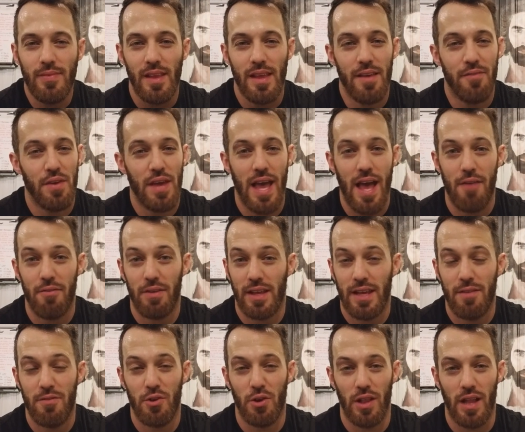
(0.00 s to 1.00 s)
if you haven't
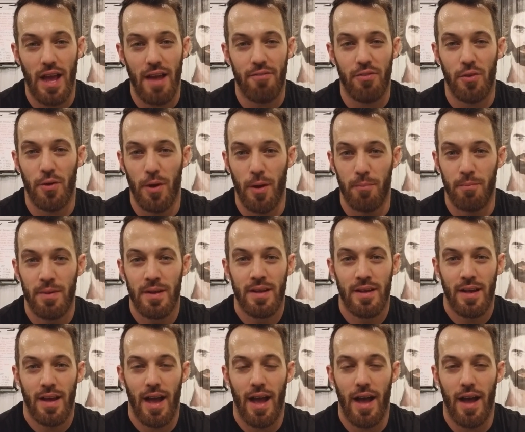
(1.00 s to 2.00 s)
given your life to him,
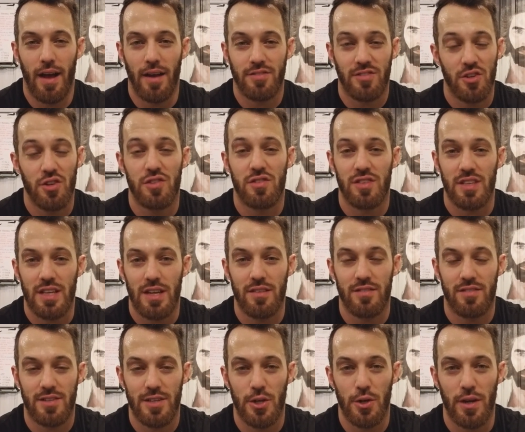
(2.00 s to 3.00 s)
seriously
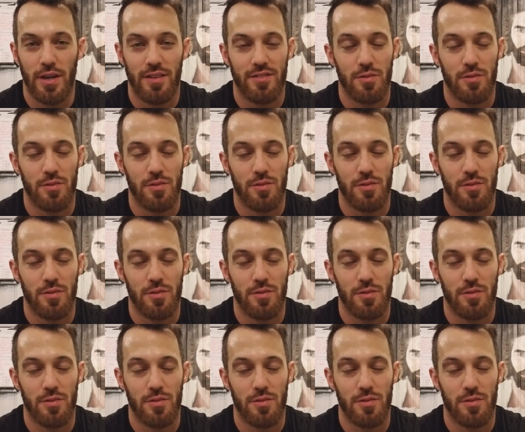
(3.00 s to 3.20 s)
consider it.